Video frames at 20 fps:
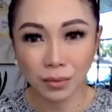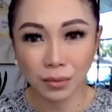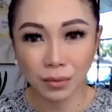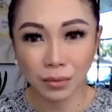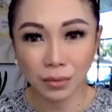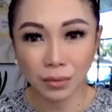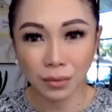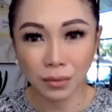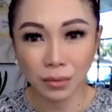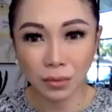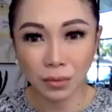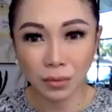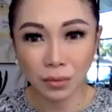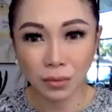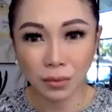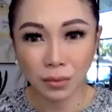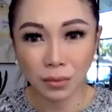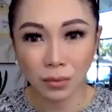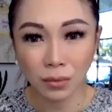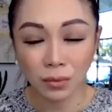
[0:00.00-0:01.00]

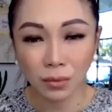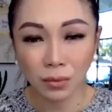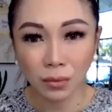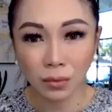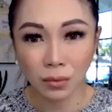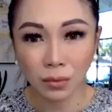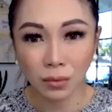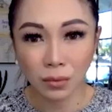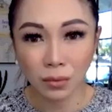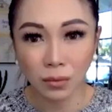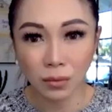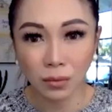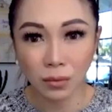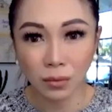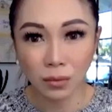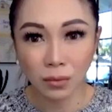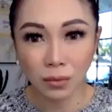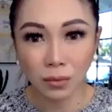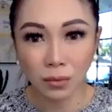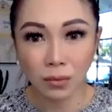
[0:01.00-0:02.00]

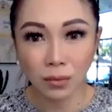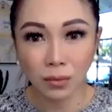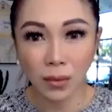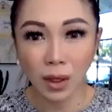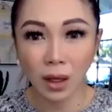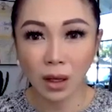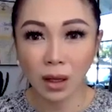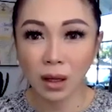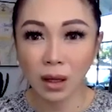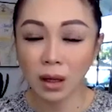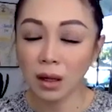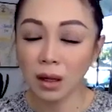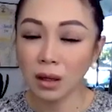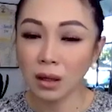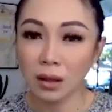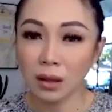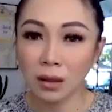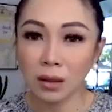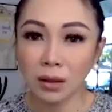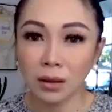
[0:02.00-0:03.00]

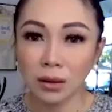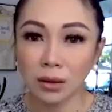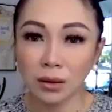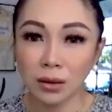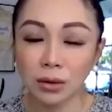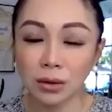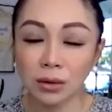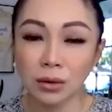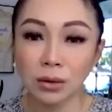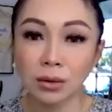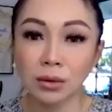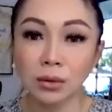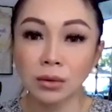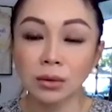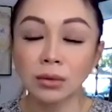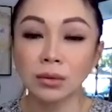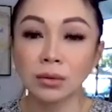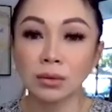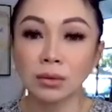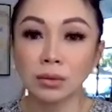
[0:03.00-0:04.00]

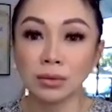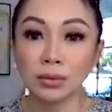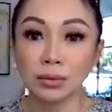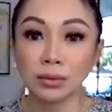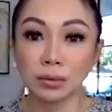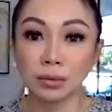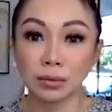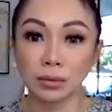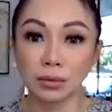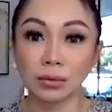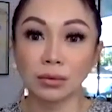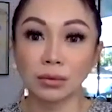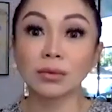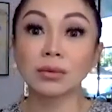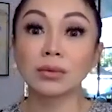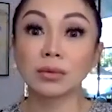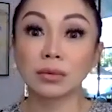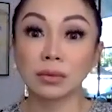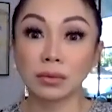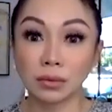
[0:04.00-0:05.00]

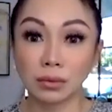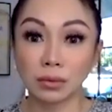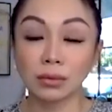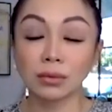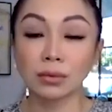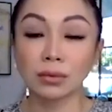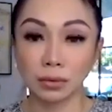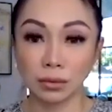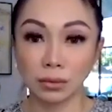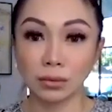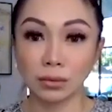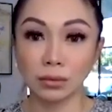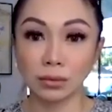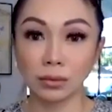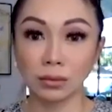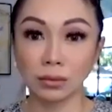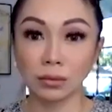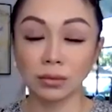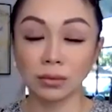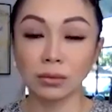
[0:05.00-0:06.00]

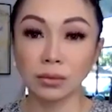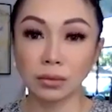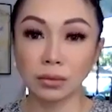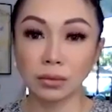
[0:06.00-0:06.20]
The person shown says nothing.